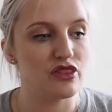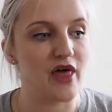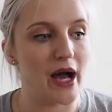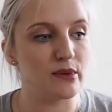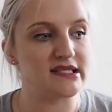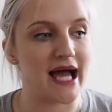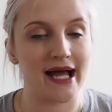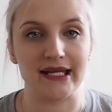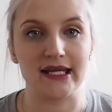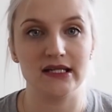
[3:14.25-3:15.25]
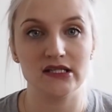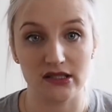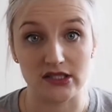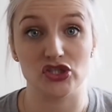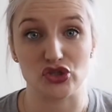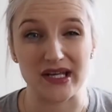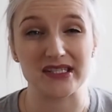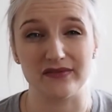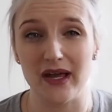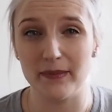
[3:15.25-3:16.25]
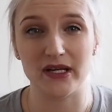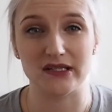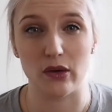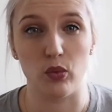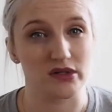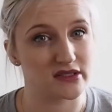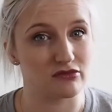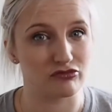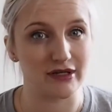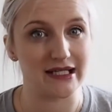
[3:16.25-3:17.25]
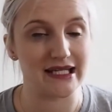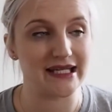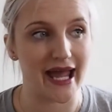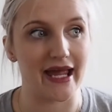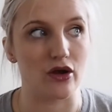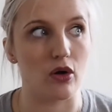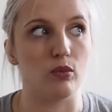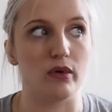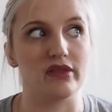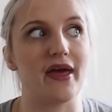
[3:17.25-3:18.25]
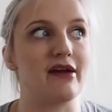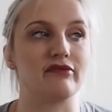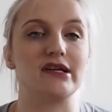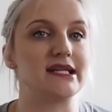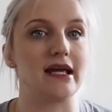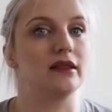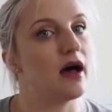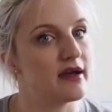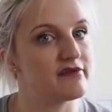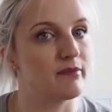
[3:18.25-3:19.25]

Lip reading: that was adding to the stress of it, because I wasn't really getting on with everyday life.